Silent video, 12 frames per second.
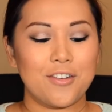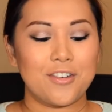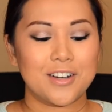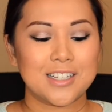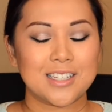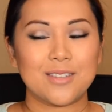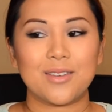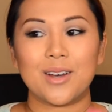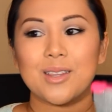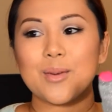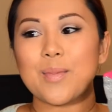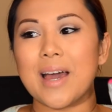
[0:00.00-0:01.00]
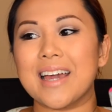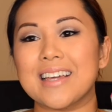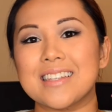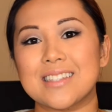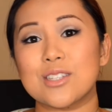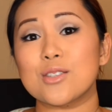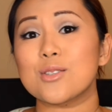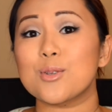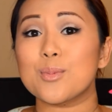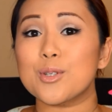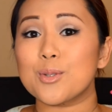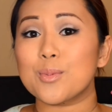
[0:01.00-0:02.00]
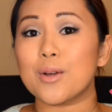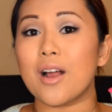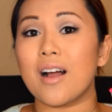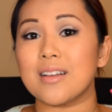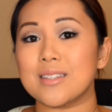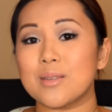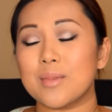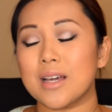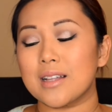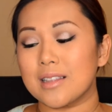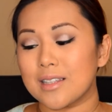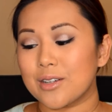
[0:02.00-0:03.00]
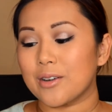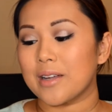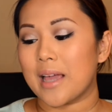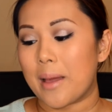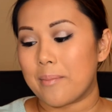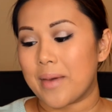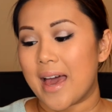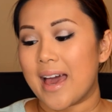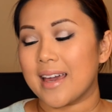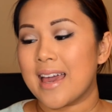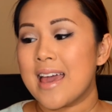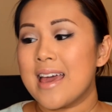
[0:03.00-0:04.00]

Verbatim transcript: First of all, the bag is this super duper awesome glittery bag.